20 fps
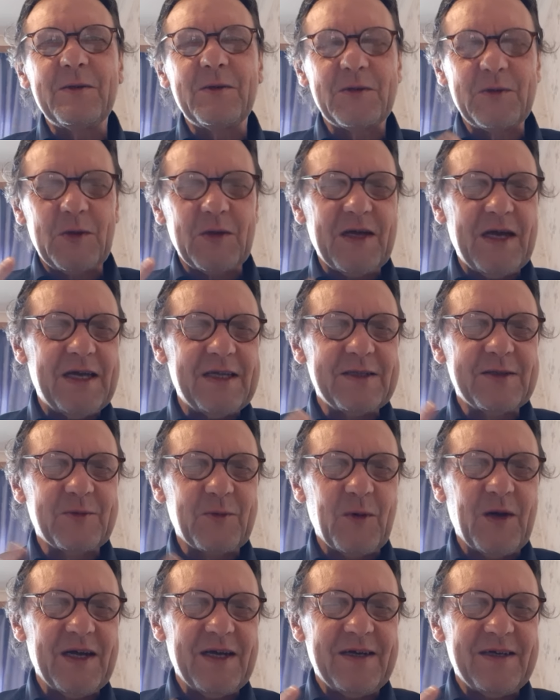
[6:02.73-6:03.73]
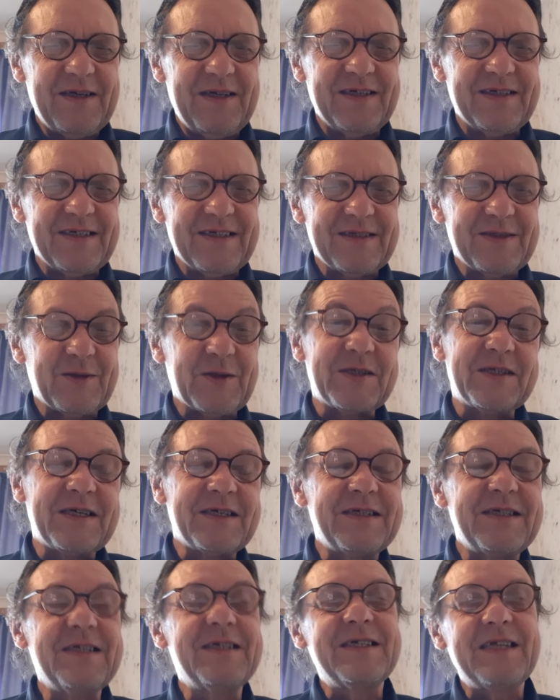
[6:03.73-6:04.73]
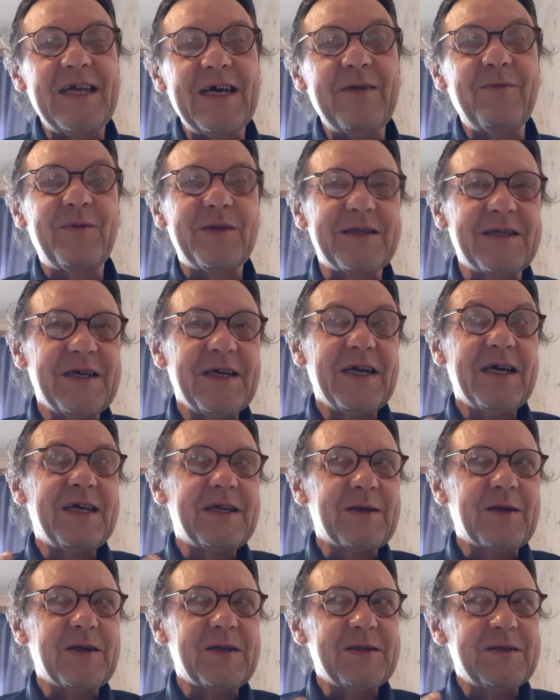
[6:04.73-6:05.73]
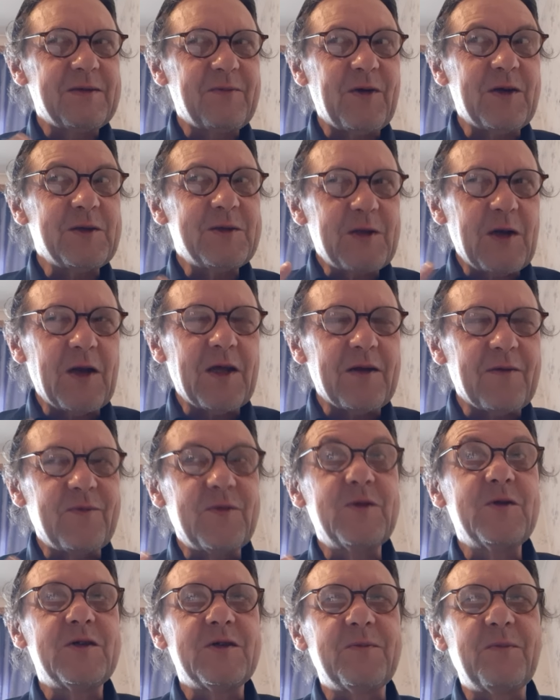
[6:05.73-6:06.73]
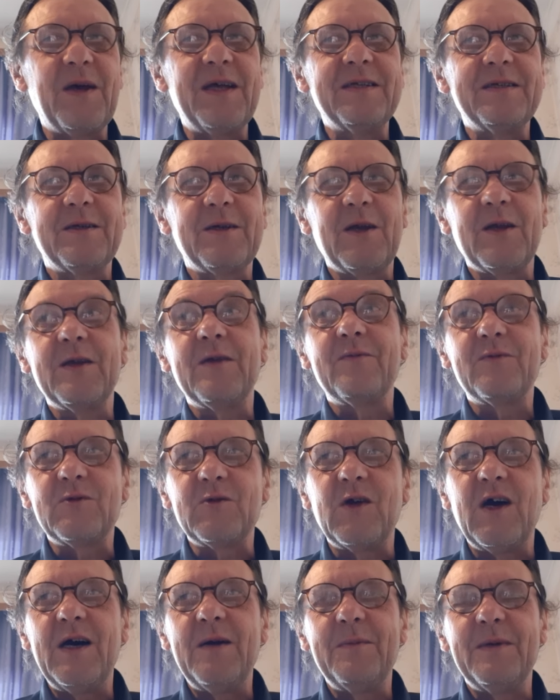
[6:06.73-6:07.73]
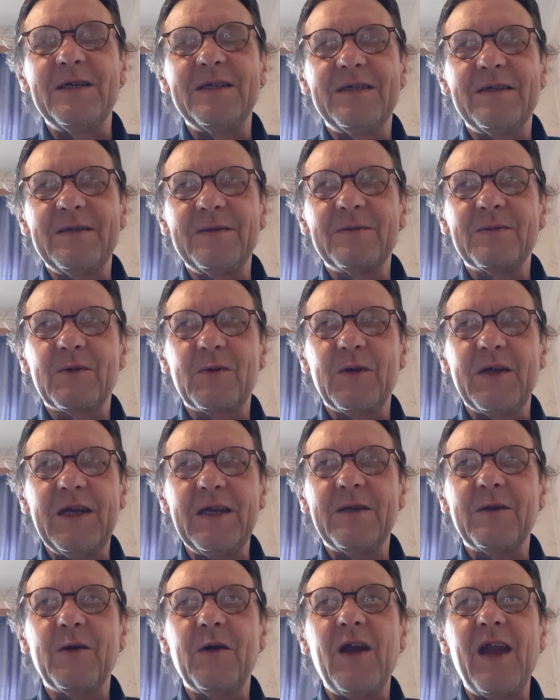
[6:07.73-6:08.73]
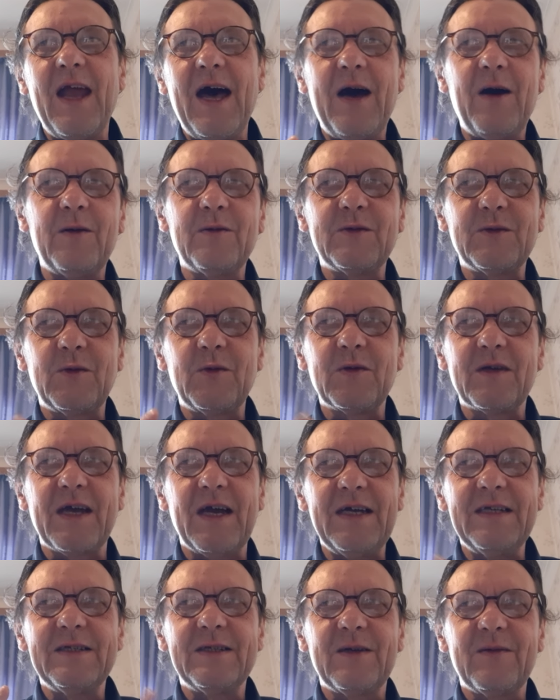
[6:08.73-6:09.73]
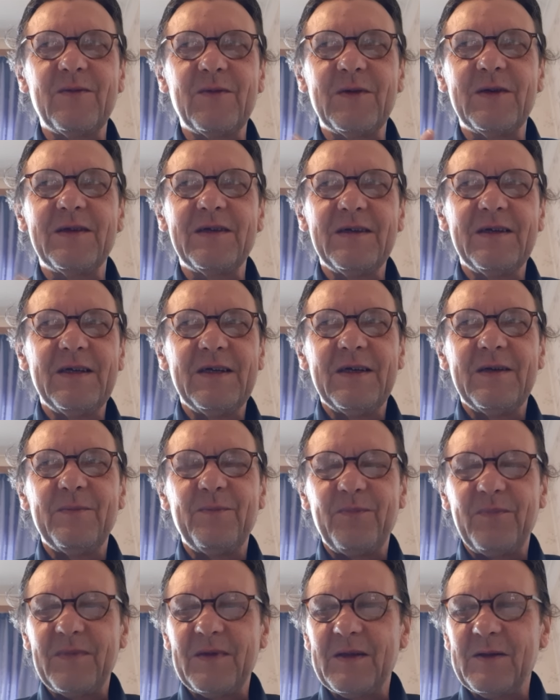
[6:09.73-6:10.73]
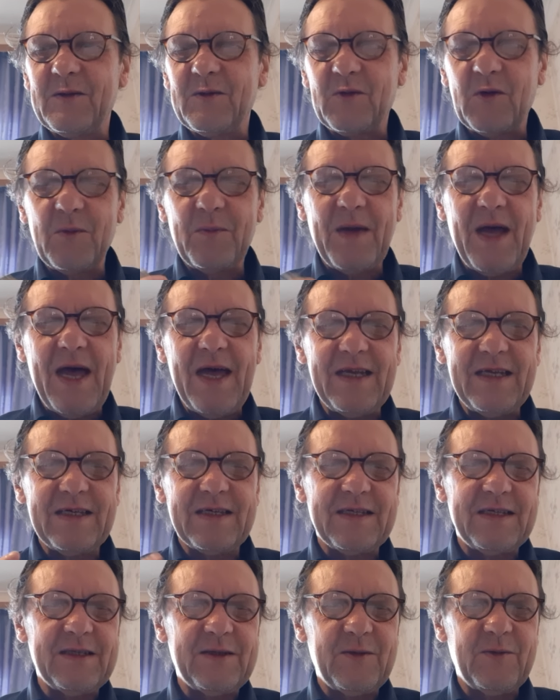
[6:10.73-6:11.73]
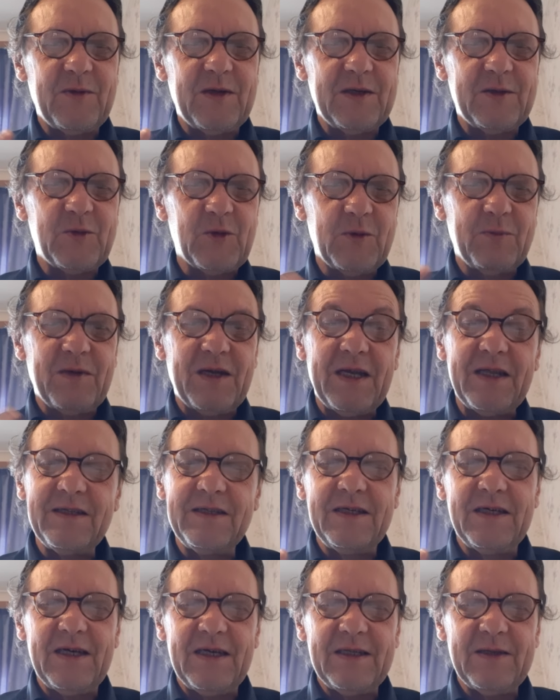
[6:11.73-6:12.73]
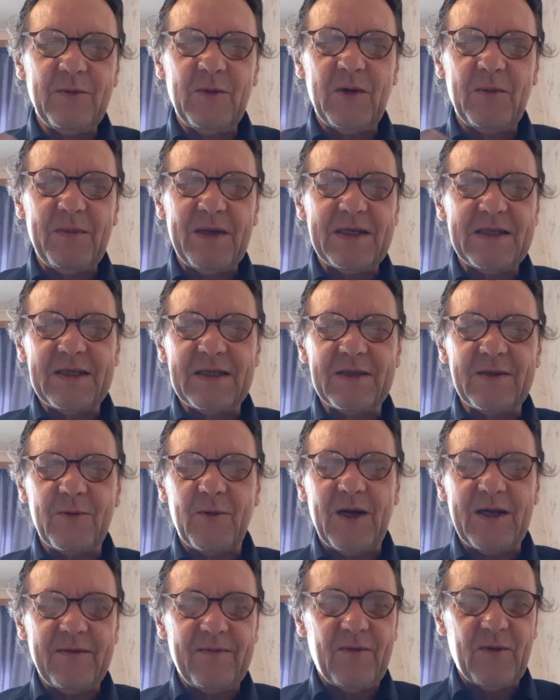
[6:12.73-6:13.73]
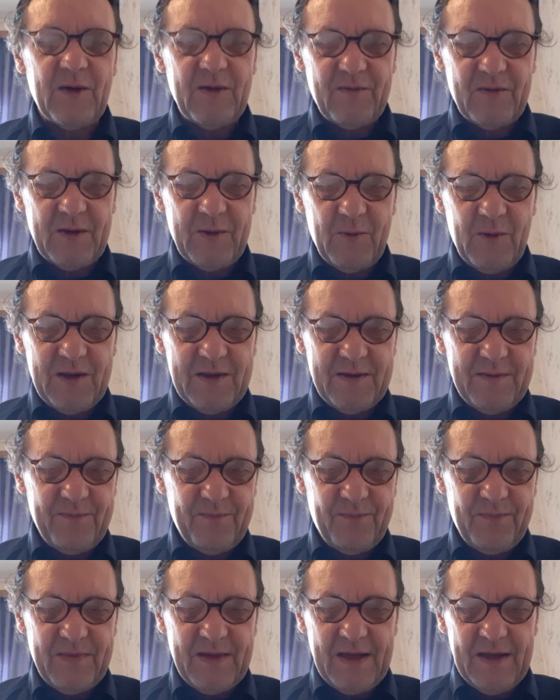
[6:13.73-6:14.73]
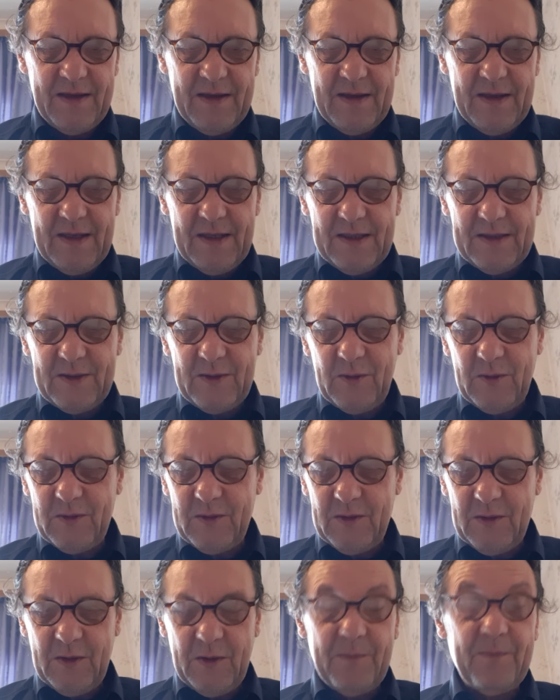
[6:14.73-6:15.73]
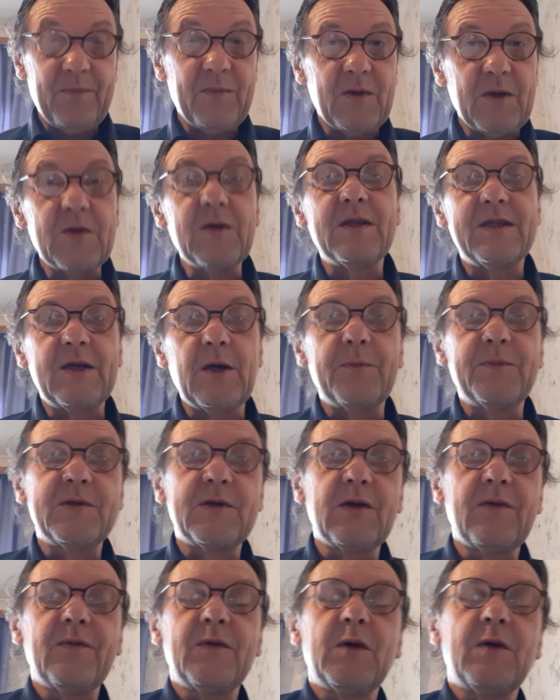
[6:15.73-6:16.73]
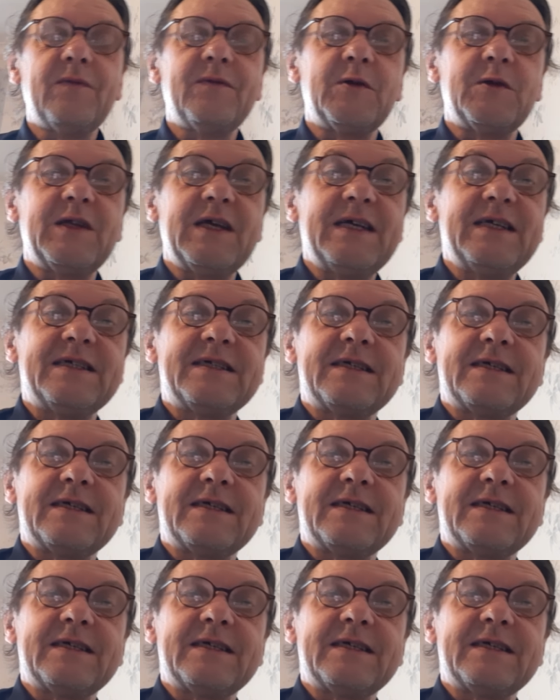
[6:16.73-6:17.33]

The song ends well. Just as this life, it's a lot of suspense, a lot of dramas. The creator allows all kinds of dramatic situation, but at the end, it will make things right for everyone. So the observer of the day is